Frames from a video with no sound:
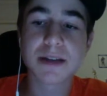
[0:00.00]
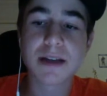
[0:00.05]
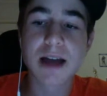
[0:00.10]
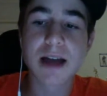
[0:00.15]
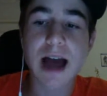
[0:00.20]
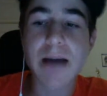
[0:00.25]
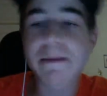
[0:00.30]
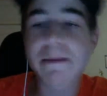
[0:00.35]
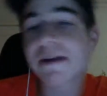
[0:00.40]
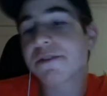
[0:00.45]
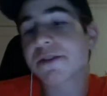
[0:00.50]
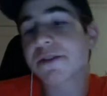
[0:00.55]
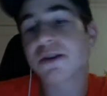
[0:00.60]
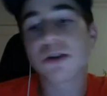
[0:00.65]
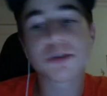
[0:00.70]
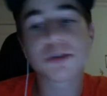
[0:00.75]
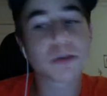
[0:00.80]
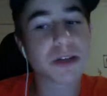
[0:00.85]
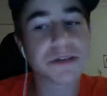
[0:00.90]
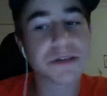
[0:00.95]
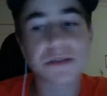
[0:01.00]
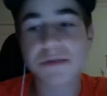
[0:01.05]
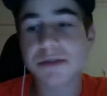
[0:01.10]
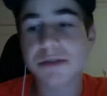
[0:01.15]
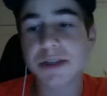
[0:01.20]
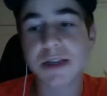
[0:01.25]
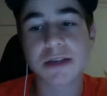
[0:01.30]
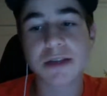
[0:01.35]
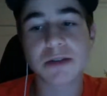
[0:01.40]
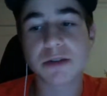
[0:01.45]
I'm gonna have to go
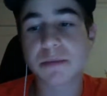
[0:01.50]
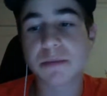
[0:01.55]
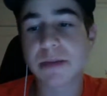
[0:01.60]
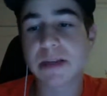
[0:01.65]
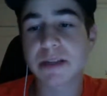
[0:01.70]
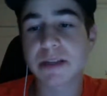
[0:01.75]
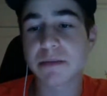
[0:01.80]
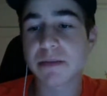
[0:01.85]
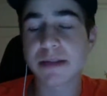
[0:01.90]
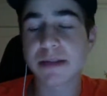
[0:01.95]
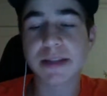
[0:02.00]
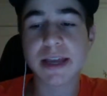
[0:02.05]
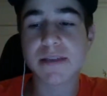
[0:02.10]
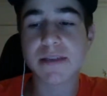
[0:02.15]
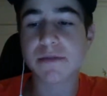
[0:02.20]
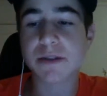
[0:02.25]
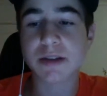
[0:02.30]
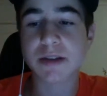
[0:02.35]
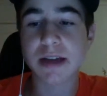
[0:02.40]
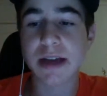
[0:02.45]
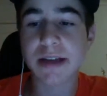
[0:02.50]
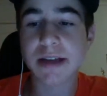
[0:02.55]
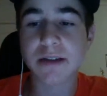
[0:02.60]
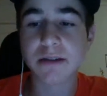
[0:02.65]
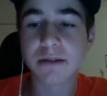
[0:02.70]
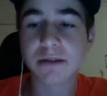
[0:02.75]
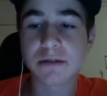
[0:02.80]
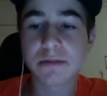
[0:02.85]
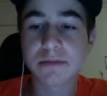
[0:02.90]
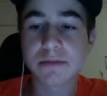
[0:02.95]
2015 only because of McDavid and
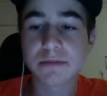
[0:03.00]
Eichel.